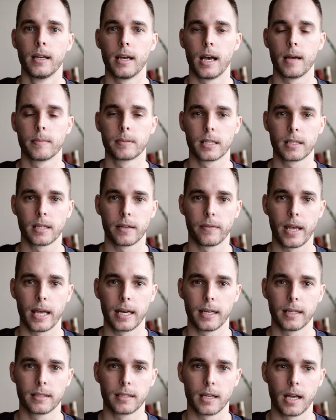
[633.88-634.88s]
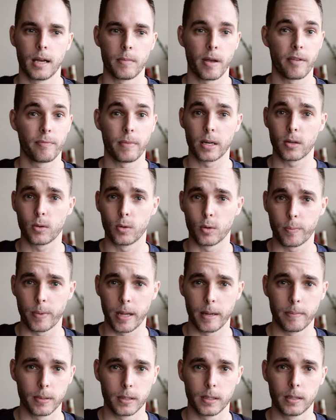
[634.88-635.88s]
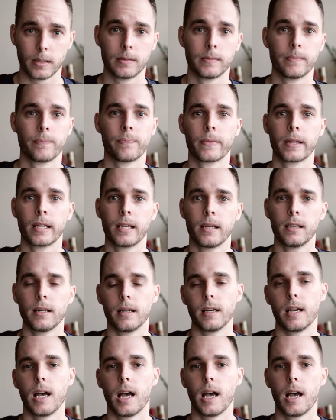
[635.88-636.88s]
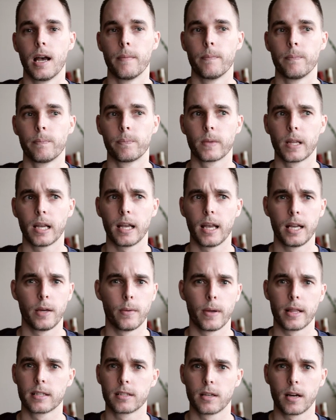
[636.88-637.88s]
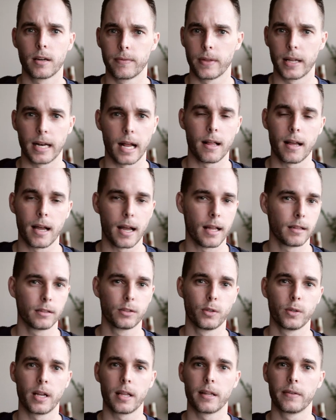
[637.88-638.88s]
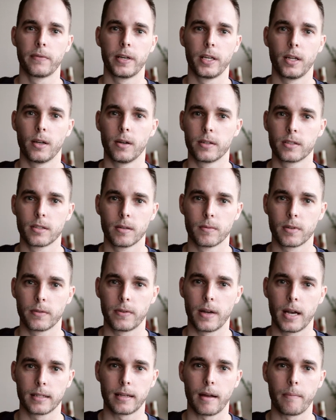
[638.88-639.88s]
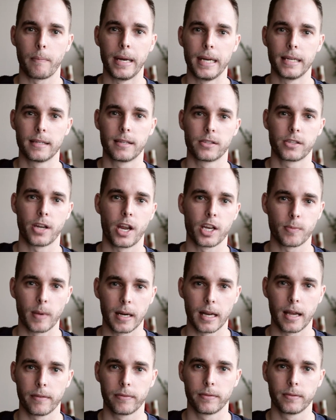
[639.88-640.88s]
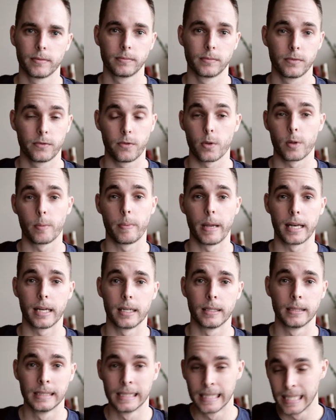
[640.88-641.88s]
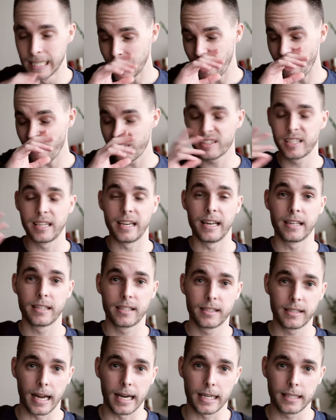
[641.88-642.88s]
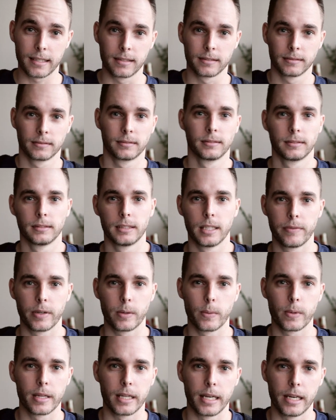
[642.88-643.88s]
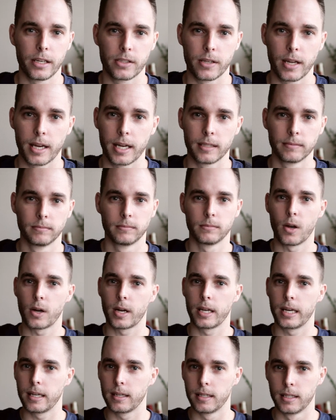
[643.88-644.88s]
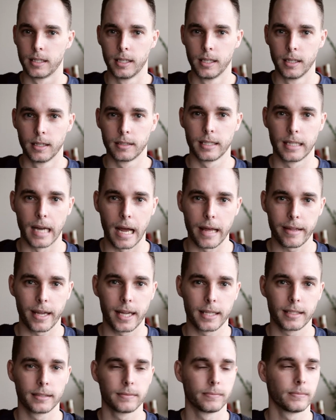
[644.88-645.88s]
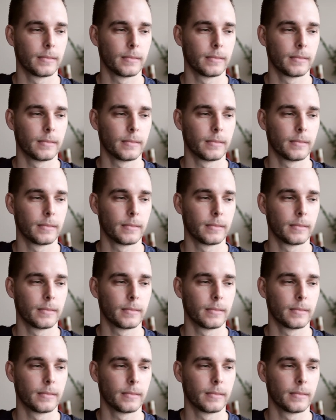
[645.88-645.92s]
Since I've had it, I've met cool people. Anyway, there's a lot of it. I'll do another video in terms of how diabetes has changed my life for the better. Obviously, it sucks living with it each day. I'm not going to deny that.